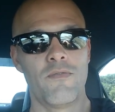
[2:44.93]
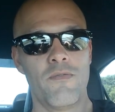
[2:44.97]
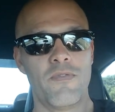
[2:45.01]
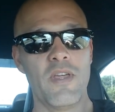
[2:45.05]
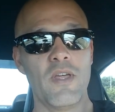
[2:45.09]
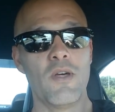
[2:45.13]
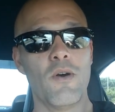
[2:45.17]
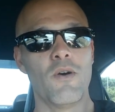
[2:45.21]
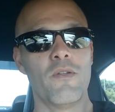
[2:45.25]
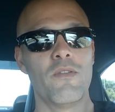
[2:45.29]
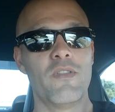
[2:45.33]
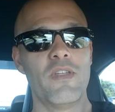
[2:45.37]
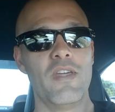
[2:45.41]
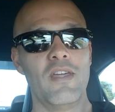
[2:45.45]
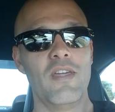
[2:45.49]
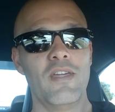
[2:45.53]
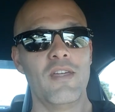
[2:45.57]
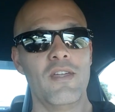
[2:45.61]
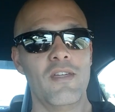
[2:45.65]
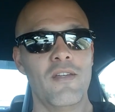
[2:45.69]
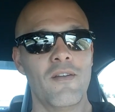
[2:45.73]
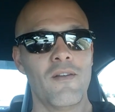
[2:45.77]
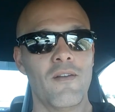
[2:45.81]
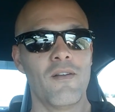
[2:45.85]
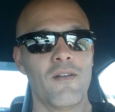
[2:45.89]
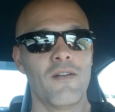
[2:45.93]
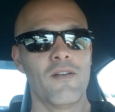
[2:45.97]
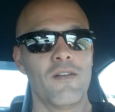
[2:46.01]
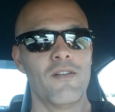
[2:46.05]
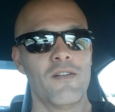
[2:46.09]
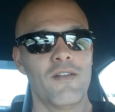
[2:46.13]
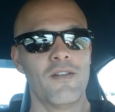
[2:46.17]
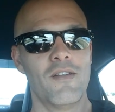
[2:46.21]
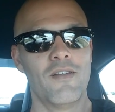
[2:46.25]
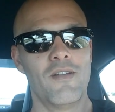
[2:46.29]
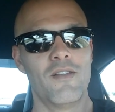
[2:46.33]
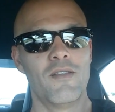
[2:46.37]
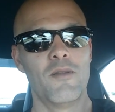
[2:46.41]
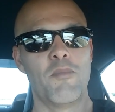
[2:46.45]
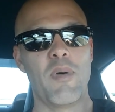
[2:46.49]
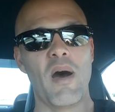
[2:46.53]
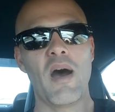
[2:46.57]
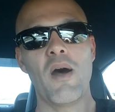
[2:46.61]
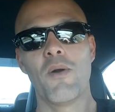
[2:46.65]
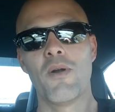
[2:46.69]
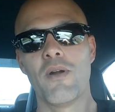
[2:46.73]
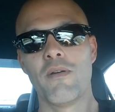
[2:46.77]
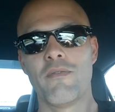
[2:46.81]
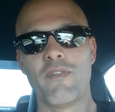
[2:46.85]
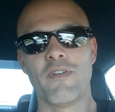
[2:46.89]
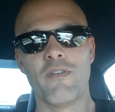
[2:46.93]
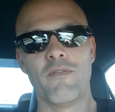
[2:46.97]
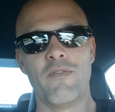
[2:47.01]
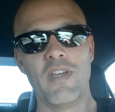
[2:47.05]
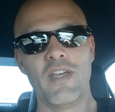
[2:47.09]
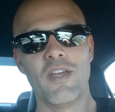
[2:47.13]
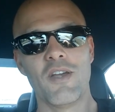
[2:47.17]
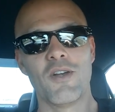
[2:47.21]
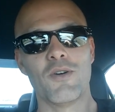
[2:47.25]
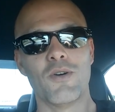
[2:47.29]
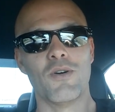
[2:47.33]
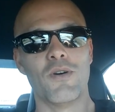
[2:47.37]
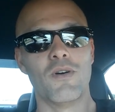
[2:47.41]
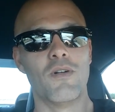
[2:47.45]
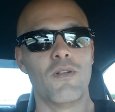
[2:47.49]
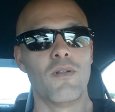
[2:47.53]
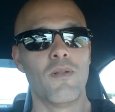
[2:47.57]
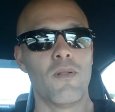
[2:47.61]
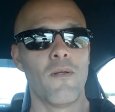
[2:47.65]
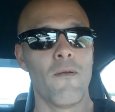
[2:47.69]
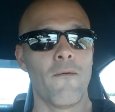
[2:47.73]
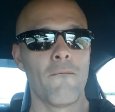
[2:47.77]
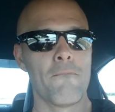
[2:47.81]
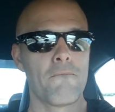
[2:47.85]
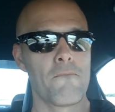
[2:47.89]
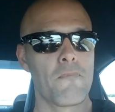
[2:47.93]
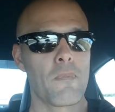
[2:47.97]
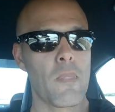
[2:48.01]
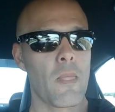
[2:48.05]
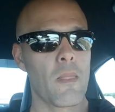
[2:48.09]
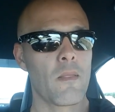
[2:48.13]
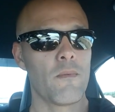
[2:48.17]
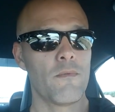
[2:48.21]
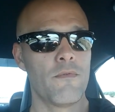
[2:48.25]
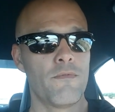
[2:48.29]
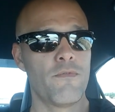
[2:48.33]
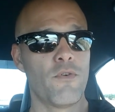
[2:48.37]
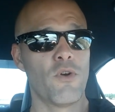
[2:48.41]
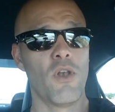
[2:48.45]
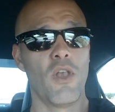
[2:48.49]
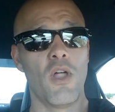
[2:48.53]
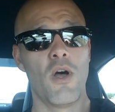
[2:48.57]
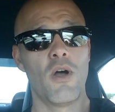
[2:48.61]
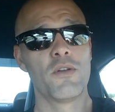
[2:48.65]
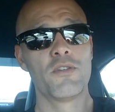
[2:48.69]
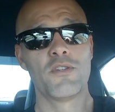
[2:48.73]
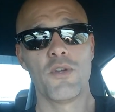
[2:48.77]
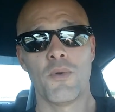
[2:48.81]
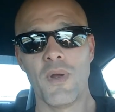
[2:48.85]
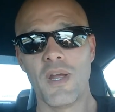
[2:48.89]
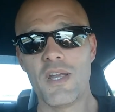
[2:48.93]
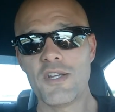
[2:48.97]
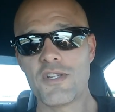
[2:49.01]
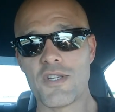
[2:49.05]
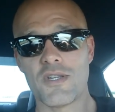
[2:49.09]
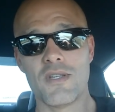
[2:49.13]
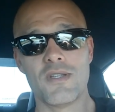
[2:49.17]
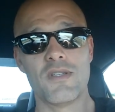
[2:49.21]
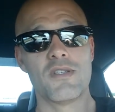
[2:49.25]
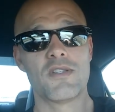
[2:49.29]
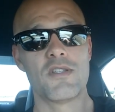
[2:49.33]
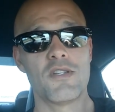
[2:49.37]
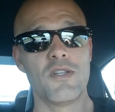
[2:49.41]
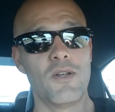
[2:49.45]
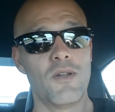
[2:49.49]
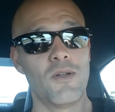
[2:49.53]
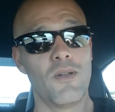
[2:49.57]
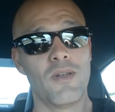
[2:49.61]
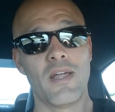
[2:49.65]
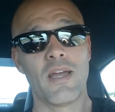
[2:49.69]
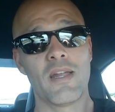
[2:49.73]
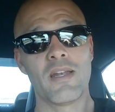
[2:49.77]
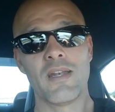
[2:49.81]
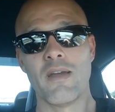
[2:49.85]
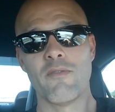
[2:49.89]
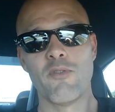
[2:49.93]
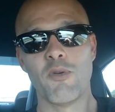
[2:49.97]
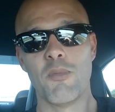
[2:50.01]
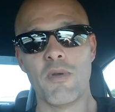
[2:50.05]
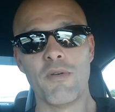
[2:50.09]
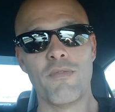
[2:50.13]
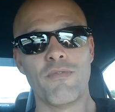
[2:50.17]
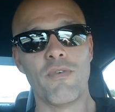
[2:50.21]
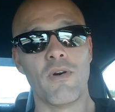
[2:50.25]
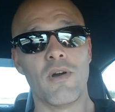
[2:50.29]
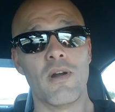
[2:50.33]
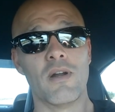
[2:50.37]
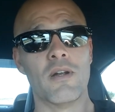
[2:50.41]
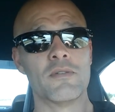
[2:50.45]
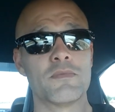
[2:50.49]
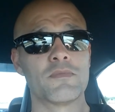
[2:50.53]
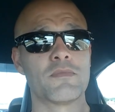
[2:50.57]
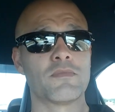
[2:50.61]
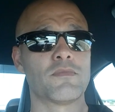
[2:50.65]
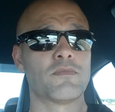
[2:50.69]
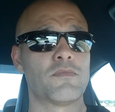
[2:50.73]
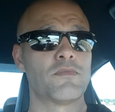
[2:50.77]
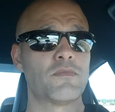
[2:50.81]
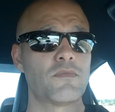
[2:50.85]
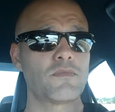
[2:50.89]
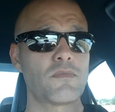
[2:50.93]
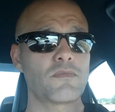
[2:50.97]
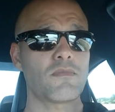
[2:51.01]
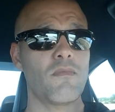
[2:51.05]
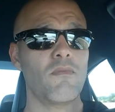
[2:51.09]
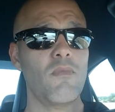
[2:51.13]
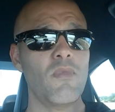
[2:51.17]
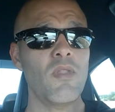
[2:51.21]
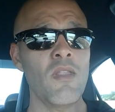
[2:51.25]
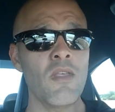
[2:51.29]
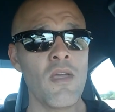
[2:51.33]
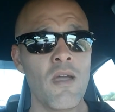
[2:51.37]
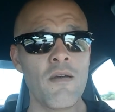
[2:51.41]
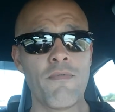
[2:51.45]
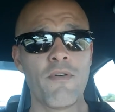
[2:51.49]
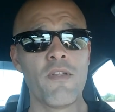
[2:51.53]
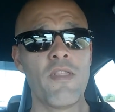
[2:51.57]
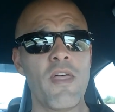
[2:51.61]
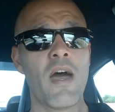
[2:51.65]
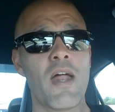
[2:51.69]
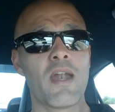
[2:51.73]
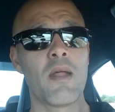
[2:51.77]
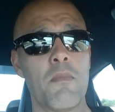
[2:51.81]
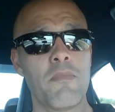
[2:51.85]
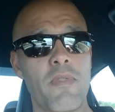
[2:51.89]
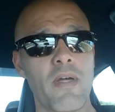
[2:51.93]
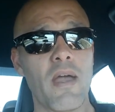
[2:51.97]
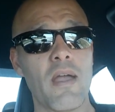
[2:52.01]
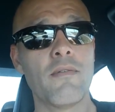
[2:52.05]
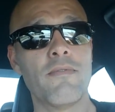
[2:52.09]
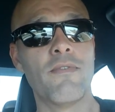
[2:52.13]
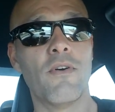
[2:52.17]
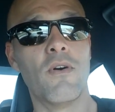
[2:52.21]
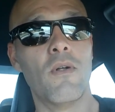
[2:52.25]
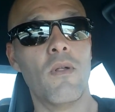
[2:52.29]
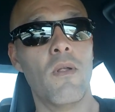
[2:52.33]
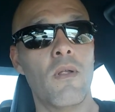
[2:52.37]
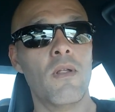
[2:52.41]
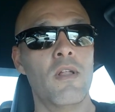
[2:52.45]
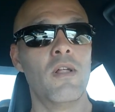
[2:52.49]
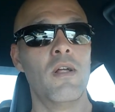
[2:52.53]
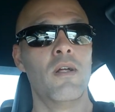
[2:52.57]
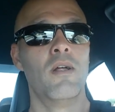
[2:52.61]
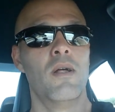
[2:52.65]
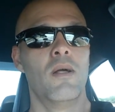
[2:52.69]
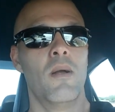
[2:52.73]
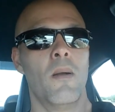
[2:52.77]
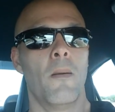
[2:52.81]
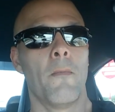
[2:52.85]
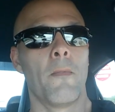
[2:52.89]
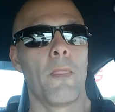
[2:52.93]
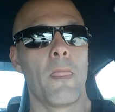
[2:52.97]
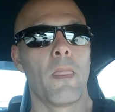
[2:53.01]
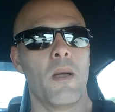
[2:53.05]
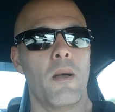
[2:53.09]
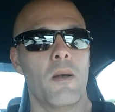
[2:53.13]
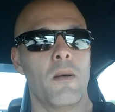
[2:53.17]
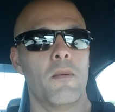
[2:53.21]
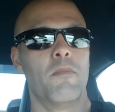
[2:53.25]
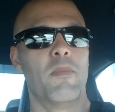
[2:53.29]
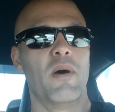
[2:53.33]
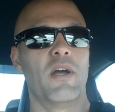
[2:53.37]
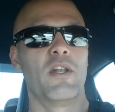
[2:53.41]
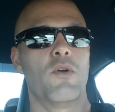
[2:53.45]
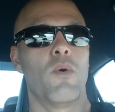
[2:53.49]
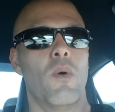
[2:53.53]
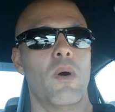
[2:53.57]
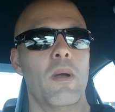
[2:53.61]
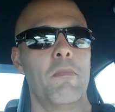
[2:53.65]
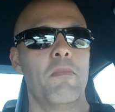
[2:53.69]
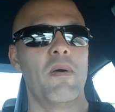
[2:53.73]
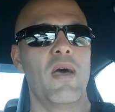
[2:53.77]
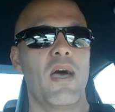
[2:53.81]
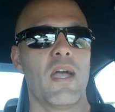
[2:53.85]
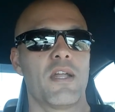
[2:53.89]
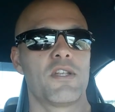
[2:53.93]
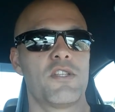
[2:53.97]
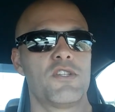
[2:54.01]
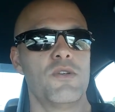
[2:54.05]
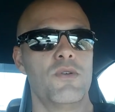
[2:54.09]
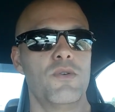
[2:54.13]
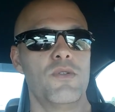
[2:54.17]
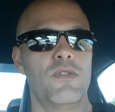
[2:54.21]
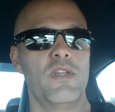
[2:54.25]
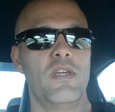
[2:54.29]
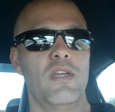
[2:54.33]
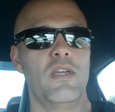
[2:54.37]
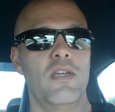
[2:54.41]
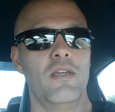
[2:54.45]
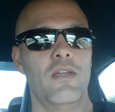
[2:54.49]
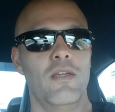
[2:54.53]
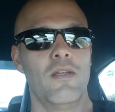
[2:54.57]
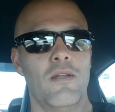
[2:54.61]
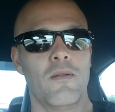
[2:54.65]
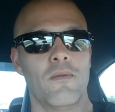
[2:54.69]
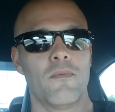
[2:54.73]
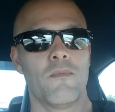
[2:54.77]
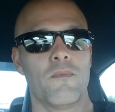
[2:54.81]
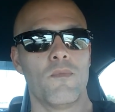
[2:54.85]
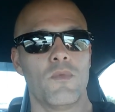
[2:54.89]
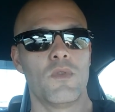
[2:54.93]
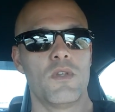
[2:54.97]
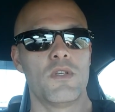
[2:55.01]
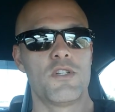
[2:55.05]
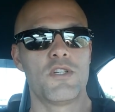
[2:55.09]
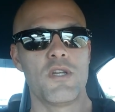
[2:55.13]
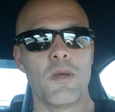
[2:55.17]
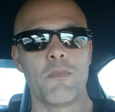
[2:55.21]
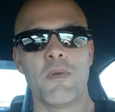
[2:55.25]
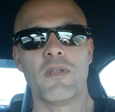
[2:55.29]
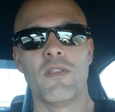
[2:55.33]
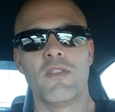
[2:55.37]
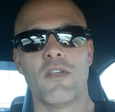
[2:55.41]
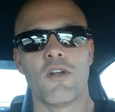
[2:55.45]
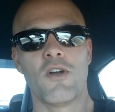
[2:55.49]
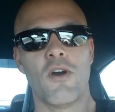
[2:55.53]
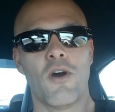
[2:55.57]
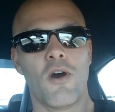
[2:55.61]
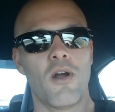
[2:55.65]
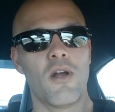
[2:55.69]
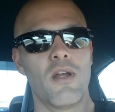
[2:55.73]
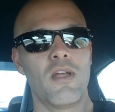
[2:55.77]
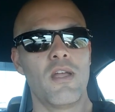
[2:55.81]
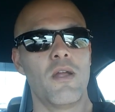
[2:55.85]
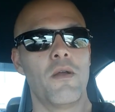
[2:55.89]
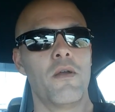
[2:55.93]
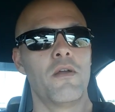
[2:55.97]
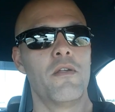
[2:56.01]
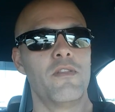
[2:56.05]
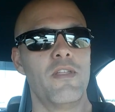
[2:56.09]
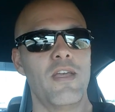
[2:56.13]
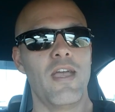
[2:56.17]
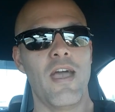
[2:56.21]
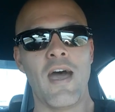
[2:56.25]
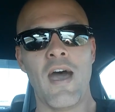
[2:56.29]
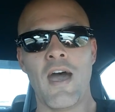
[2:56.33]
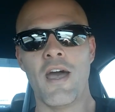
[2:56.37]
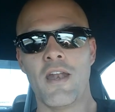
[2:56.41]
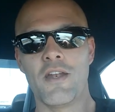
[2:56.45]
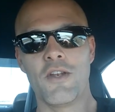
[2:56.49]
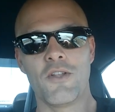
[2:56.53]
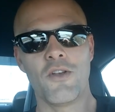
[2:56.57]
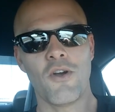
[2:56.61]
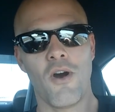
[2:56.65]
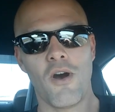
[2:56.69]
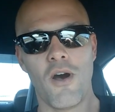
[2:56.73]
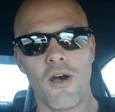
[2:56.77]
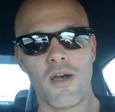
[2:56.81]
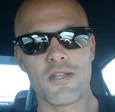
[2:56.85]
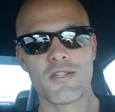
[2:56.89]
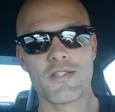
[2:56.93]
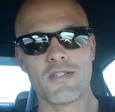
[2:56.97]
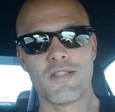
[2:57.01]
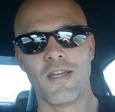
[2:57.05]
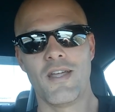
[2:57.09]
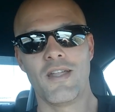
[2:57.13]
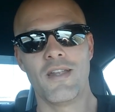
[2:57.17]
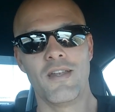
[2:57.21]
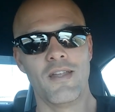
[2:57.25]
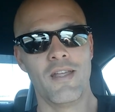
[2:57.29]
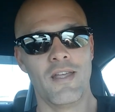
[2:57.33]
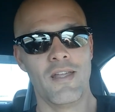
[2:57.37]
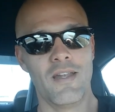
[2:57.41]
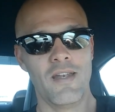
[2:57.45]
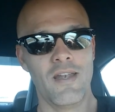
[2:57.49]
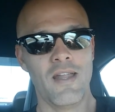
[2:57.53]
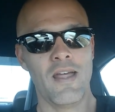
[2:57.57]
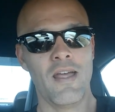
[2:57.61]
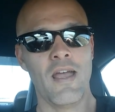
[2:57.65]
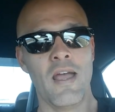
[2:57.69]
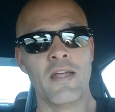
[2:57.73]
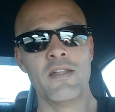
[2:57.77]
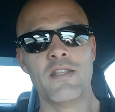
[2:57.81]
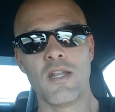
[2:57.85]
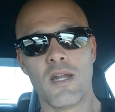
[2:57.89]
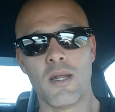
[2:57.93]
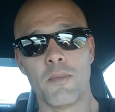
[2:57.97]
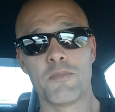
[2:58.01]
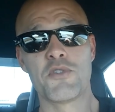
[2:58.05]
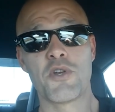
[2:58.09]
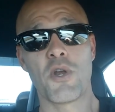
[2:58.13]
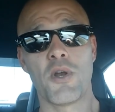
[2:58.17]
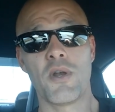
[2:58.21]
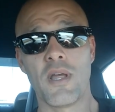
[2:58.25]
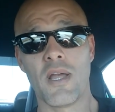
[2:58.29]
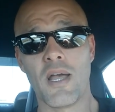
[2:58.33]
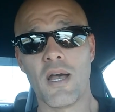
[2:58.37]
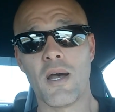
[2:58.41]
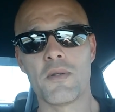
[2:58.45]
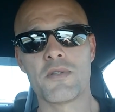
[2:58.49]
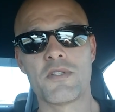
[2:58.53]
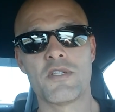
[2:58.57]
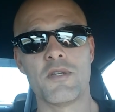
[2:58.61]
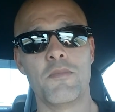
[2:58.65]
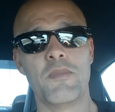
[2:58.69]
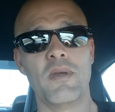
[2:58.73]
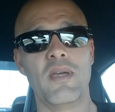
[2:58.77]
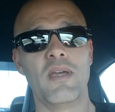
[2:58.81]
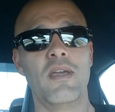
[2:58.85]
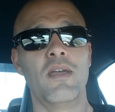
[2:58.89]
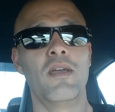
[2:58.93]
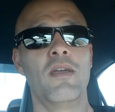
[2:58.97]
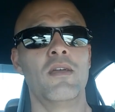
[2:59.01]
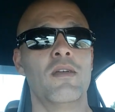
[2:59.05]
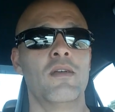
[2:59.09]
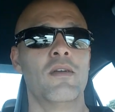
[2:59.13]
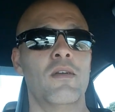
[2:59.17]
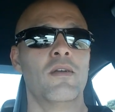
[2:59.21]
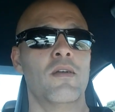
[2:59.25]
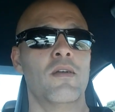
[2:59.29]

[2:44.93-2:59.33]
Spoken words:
feel the power of the vehicle for long durations, you know, like never before. And for that, I'm thankful. But going back to the shipping the car here and the added cost that it ended up turning out to be,